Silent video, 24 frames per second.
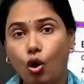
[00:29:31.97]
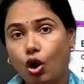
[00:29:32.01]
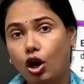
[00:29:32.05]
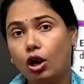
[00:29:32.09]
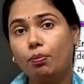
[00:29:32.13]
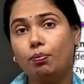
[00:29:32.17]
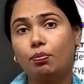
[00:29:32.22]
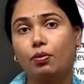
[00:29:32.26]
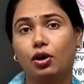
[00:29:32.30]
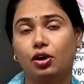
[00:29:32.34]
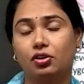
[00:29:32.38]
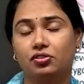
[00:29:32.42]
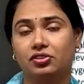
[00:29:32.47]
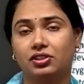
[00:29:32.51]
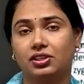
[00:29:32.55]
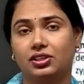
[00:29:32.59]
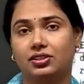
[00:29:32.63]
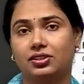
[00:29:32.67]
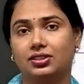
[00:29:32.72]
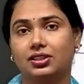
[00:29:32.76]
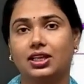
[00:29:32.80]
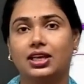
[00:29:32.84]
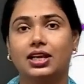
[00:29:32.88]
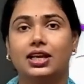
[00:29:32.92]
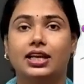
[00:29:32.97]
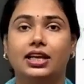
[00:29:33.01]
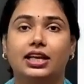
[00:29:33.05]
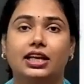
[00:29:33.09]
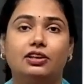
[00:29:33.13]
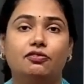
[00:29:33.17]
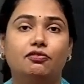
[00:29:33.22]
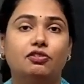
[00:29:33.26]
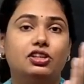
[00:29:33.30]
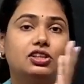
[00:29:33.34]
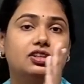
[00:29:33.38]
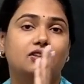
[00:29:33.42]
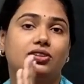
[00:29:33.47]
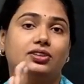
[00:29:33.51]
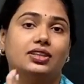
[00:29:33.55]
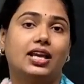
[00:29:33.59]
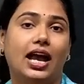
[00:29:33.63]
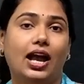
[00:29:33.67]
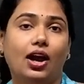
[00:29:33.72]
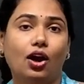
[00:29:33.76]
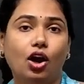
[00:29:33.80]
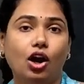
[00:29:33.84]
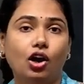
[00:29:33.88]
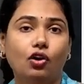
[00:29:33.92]
process in which
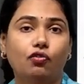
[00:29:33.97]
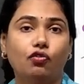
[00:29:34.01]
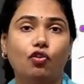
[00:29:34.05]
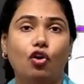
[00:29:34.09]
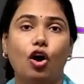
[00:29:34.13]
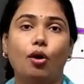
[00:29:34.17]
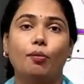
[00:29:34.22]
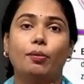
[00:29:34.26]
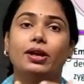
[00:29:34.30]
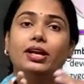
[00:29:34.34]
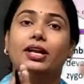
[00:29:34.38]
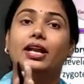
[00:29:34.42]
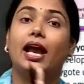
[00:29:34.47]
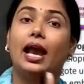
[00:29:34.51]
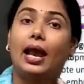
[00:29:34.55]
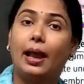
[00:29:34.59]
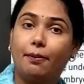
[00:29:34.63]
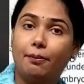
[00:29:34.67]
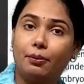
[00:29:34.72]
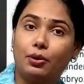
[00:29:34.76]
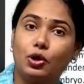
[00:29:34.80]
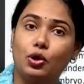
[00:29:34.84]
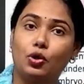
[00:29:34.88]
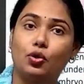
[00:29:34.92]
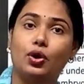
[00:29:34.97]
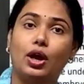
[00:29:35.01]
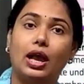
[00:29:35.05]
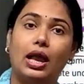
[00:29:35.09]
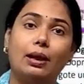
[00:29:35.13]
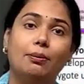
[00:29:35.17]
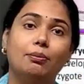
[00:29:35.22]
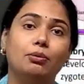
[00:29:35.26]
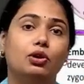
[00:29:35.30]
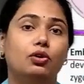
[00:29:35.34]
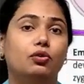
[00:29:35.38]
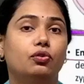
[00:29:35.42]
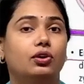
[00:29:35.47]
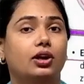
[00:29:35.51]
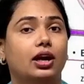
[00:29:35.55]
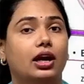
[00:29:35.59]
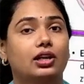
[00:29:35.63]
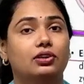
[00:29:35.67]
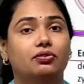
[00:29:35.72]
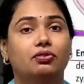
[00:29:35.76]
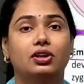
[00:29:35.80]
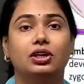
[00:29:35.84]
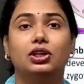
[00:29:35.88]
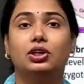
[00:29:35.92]
zygote form an embryo
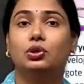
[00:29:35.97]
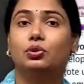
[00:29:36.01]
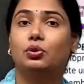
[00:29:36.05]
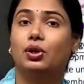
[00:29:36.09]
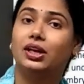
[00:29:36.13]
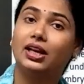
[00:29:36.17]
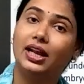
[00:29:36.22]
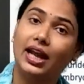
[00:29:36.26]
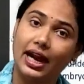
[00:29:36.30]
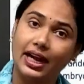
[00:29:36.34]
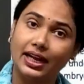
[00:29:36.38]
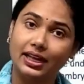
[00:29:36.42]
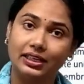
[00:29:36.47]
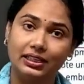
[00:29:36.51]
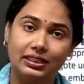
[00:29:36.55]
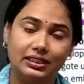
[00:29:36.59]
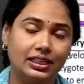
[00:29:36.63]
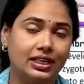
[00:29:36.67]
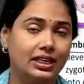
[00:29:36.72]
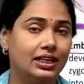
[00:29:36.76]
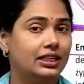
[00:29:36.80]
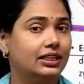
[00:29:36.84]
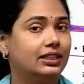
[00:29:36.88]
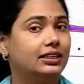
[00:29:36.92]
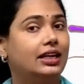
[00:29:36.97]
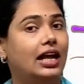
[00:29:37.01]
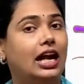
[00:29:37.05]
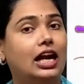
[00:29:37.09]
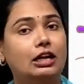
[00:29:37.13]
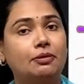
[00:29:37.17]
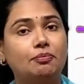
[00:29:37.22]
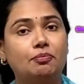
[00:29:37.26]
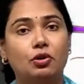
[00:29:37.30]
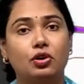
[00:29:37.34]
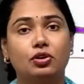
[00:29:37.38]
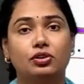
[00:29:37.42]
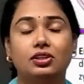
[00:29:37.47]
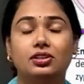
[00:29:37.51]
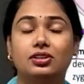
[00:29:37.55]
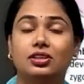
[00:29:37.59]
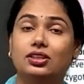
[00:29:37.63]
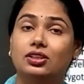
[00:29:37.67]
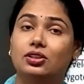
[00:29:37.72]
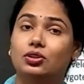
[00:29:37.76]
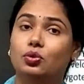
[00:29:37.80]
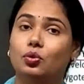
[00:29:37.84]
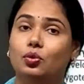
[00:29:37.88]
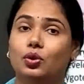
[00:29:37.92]
transfer into an adult. That process
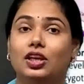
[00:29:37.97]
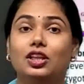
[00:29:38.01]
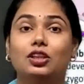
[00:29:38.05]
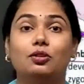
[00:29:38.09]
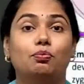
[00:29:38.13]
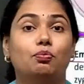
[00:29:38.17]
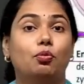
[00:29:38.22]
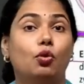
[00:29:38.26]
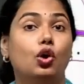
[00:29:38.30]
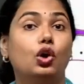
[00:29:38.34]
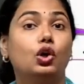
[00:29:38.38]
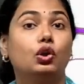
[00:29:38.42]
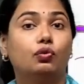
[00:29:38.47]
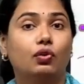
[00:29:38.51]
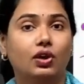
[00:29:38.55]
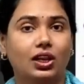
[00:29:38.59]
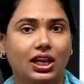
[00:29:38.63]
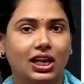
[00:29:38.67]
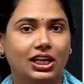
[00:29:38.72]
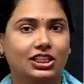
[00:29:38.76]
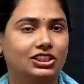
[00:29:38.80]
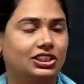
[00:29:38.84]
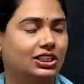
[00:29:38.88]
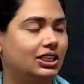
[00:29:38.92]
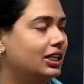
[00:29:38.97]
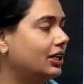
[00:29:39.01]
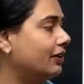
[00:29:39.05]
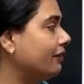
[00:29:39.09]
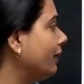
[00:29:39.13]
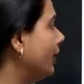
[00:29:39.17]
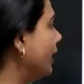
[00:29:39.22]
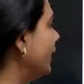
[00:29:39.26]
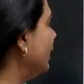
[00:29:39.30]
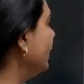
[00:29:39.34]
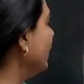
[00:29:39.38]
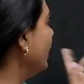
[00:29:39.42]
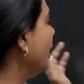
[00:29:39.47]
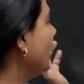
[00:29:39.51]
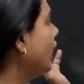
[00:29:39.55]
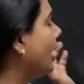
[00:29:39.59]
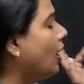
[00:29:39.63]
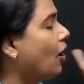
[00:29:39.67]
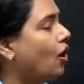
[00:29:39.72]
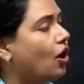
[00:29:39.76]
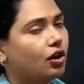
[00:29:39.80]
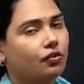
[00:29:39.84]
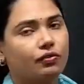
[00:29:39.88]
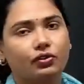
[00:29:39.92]
is known as post-fertilization event,
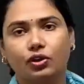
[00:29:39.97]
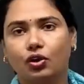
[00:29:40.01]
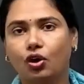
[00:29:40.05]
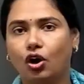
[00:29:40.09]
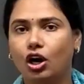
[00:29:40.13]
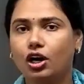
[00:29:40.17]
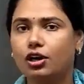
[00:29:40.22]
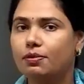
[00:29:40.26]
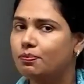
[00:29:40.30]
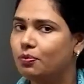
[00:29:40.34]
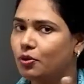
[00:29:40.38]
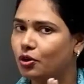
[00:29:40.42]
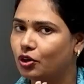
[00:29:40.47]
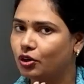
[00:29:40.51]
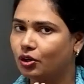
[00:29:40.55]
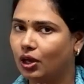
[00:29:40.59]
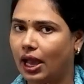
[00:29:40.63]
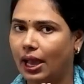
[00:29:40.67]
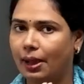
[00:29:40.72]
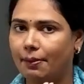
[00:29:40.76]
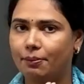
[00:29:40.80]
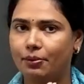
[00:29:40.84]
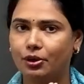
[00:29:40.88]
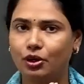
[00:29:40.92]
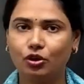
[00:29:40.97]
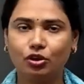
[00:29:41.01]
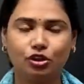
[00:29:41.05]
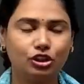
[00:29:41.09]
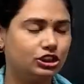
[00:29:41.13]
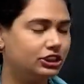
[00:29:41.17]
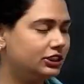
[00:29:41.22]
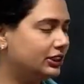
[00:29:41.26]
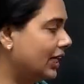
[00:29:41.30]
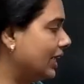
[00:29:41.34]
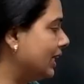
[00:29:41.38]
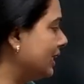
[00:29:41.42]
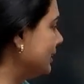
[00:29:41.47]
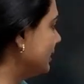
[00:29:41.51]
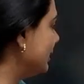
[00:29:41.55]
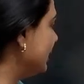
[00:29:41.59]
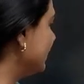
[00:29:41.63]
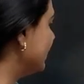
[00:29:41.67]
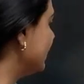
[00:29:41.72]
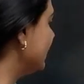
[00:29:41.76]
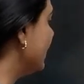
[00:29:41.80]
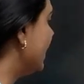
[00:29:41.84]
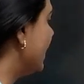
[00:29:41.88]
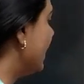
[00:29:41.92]
or we call embryogenesis.
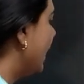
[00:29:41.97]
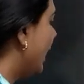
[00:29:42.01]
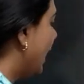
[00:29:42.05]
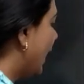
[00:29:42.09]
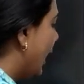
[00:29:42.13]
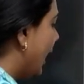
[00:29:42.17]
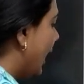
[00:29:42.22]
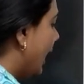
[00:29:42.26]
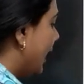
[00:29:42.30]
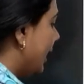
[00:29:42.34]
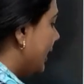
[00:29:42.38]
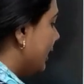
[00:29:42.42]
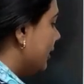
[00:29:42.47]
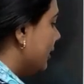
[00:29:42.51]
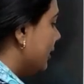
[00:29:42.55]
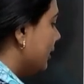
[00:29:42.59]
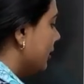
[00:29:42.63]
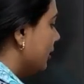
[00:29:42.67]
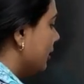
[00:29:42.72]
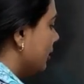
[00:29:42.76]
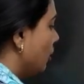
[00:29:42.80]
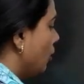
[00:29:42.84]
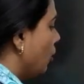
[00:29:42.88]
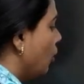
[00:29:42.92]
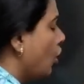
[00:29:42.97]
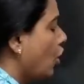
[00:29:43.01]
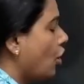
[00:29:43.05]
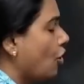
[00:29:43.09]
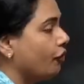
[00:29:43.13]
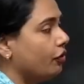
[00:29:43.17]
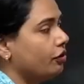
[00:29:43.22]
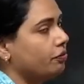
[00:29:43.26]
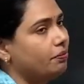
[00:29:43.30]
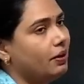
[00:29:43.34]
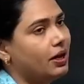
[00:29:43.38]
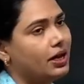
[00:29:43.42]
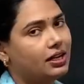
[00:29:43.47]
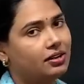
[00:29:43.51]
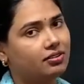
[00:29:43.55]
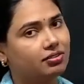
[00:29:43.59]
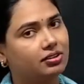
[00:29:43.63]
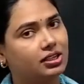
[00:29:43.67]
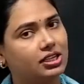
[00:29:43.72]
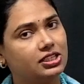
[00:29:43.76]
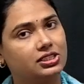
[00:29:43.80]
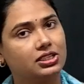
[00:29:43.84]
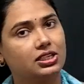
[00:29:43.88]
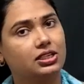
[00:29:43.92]
And oviparous
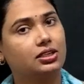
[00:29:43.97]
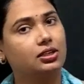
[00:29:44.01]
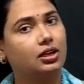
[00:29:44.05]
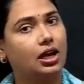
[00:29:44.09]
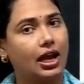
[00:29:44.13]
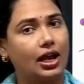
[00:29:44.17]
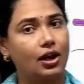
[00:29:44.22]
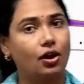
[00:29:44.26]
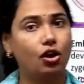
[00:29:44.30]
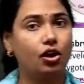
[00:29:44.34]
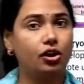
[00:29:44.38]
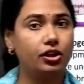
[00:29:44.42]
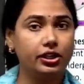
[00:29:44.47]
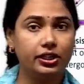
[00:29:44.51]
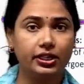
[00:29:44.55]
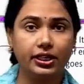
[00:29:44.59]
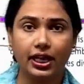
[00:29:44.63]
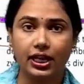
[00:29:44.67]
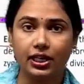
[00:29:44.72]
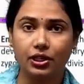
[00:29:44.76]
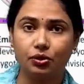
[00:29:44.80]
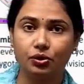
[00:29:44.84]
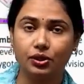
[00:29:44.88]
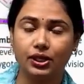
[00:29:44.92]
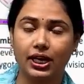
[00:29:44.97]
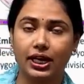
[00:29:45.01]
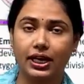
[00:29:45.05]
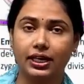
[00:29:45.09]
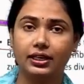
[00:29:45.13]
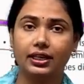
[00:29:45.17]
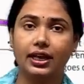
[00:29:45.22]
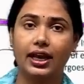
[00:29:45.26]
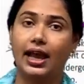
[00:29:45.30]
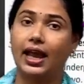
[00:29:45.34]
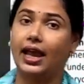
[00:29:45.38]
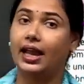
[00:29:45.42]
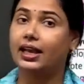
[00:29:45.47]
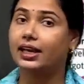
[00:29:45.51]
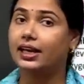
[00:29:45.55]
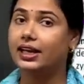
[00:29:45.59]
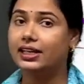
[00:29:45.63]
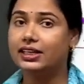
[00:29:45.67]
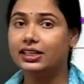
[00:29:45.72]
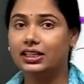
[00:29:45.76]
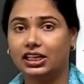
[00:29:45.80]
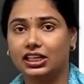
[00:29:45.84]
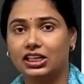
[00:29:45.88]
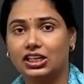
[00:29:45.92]
nature, I already tell you that
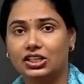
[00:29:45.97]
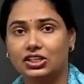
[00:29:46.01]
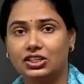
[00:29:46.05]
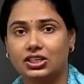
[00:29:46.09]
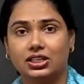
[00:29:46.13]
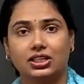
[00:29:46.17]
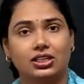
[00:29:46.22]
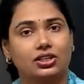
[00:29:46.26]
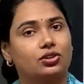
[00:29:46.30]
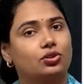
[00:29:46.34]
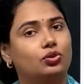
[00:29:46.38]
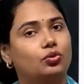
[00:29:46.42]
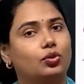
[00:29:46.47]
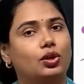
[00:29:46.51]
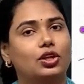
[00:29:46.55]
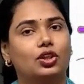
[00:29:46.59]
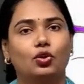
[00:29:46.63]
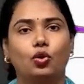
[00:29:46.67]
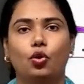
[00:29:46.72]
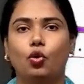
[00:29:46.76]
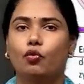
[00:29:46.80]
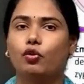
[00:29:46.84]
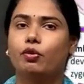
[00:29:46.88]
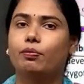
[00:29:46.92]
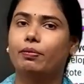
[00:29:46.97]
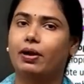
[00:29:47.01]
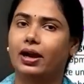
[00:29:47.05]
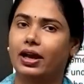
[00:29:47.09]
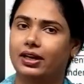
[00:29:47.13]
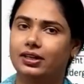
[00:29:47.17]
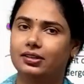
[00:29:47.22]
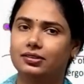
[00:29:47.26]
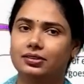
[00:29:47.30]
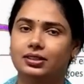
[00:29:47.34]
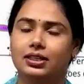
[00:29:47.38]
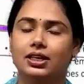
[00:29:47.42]
egg-laying condition is known as oviparous.